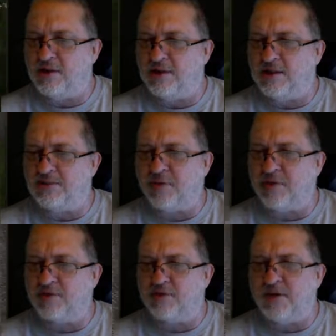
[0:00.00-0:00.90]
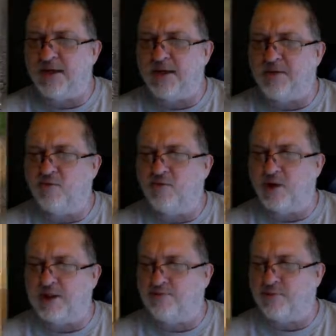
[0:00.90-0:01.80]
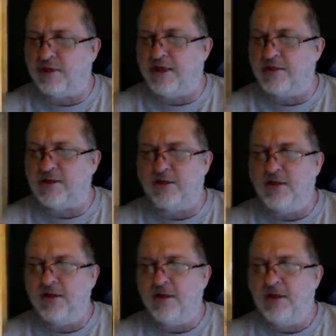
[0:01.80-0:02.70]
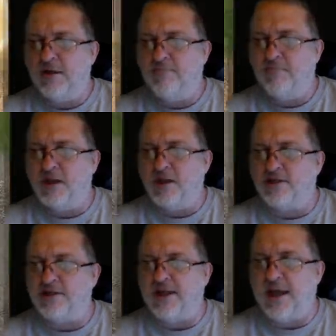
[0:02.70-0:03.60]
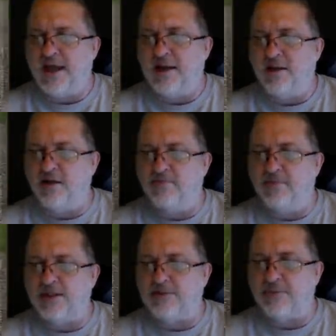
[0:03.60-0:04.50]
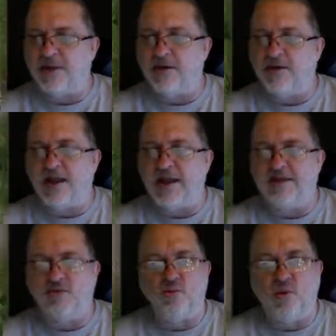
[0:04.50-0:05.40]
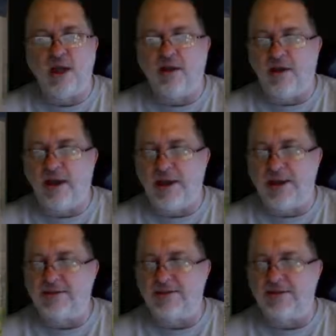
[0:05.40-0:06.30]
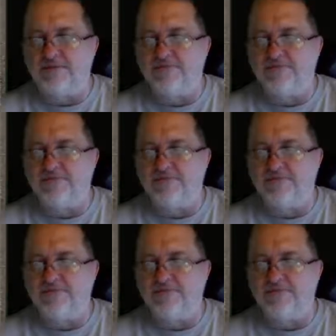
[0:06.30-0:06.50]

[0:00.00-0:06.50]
Is it supposed to be Westbridge? Because it had a little misspelling, as well as